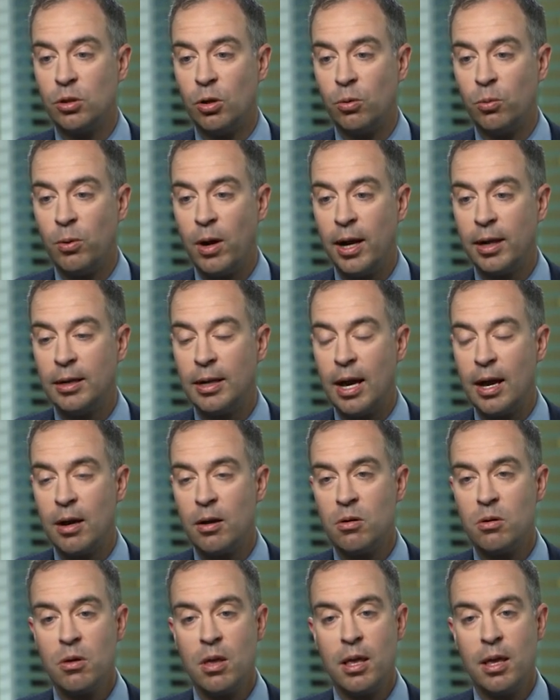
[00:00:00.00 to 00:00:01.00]
So right
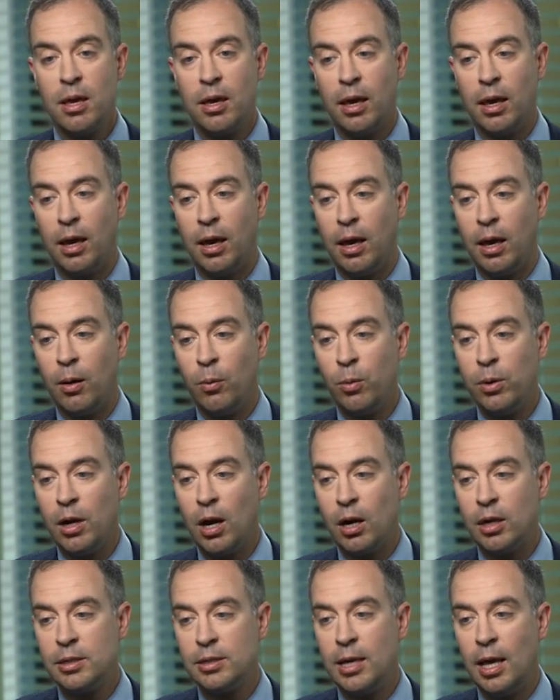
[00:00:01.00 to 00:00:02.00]
now
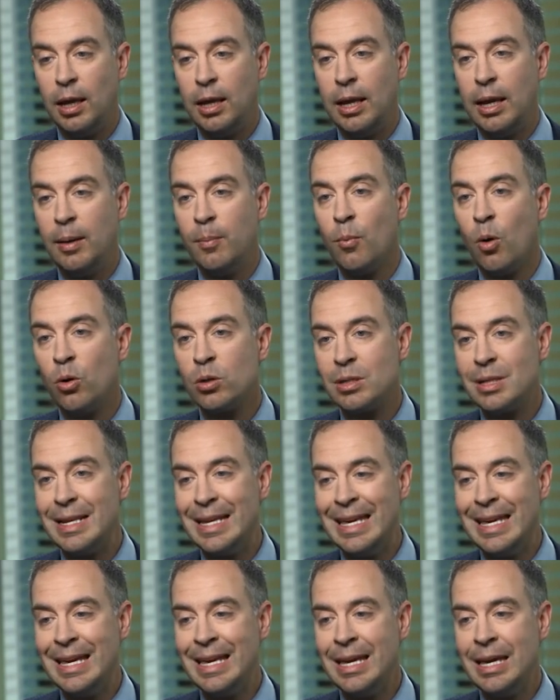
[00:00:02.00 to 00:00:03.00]
we are selling
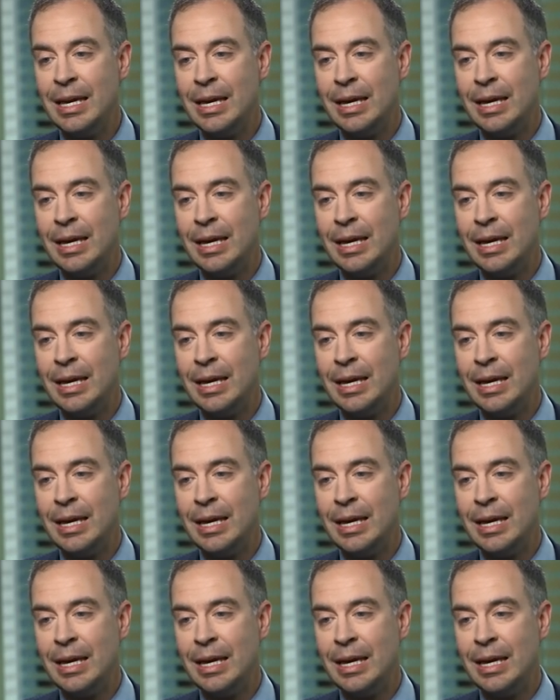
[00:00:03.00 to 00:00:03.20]
mostly